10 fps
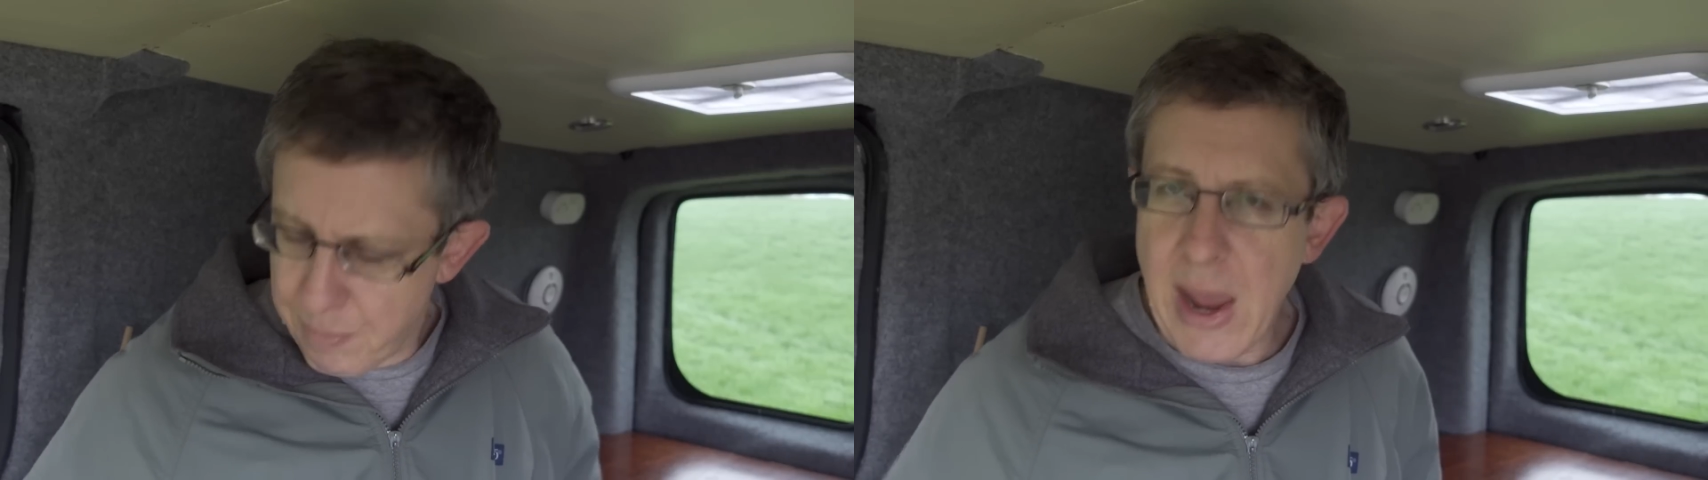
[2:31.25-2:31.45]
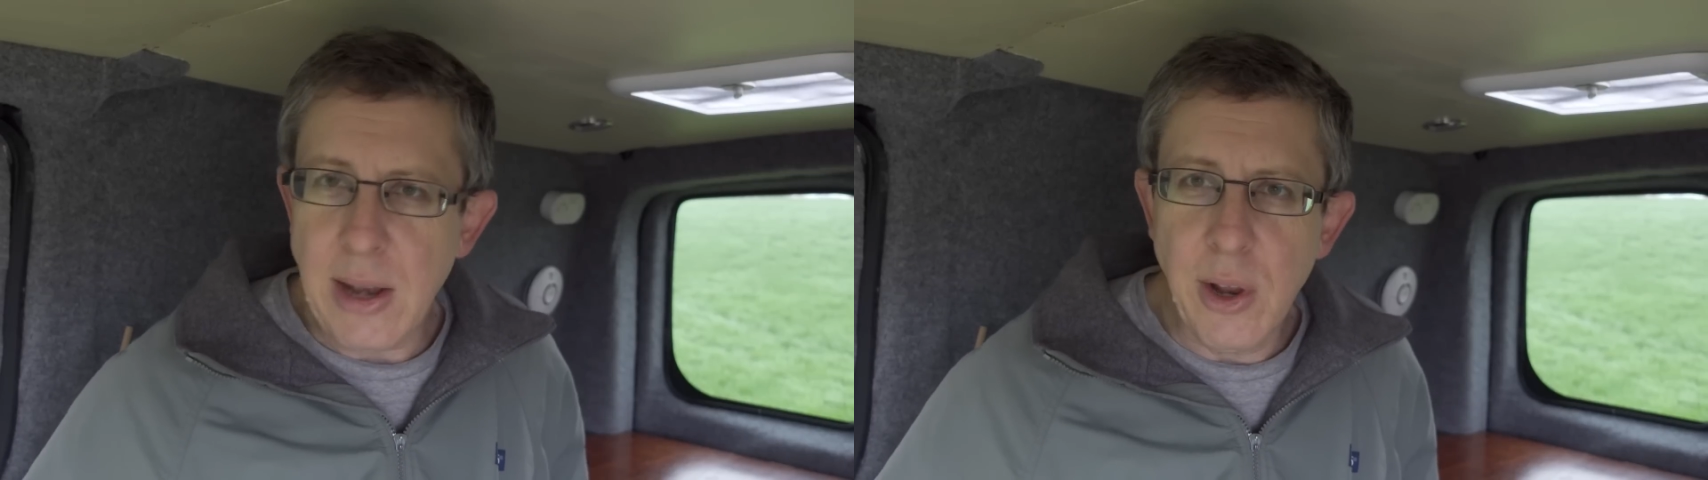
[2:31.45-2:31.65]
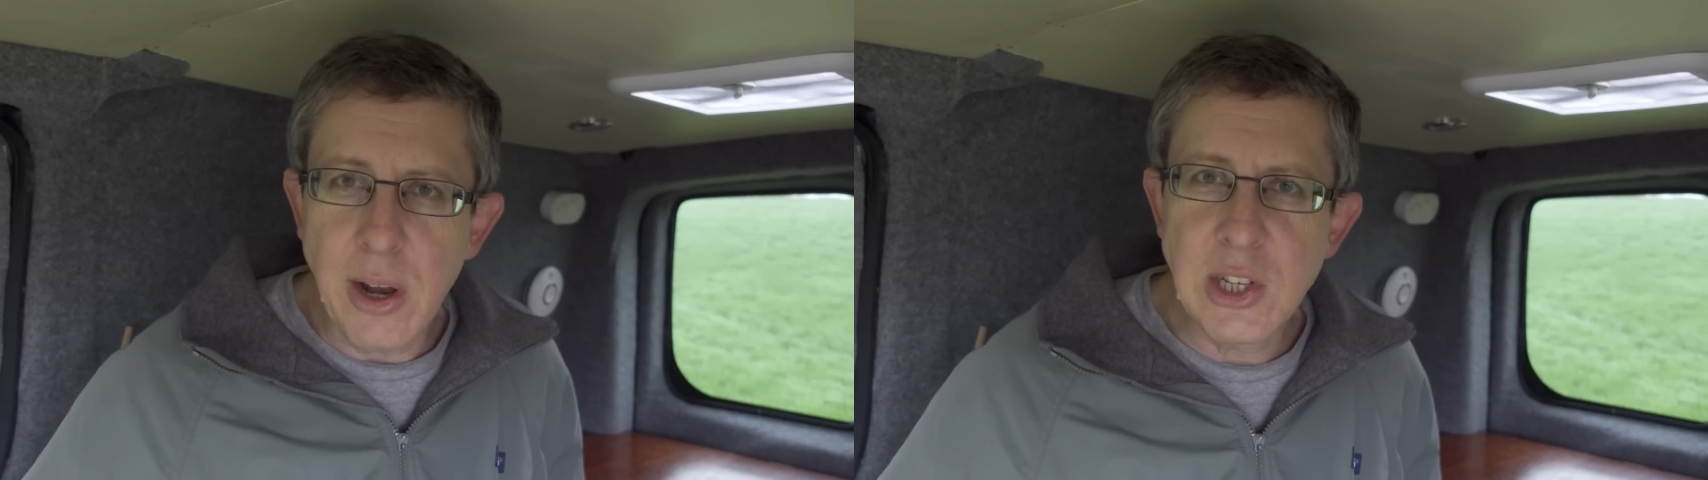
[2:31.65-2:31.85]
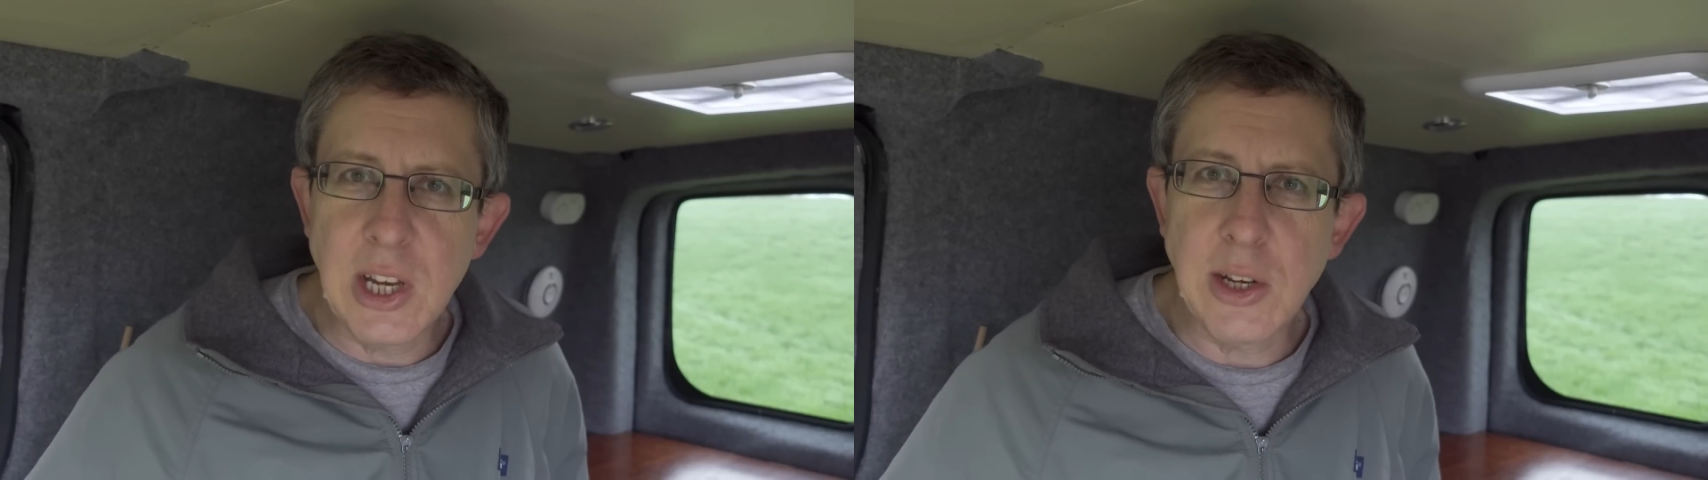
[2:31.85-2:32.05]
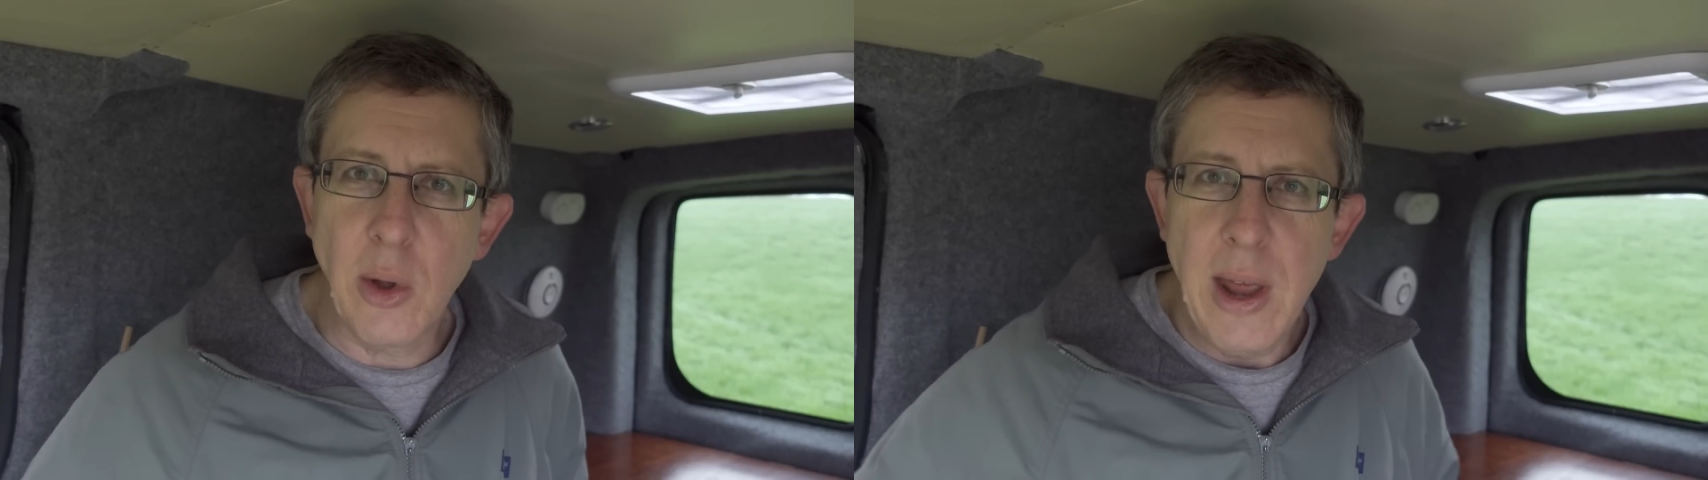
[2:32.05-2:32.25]
bed that I
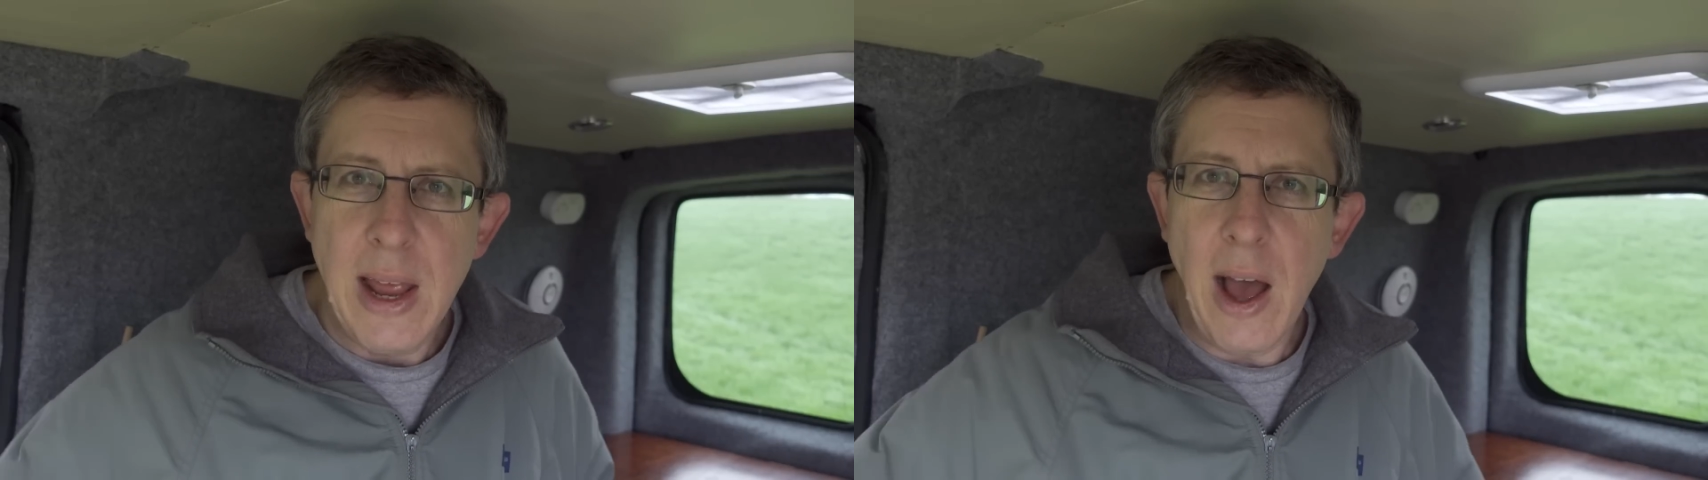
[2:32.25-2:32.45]
sit on,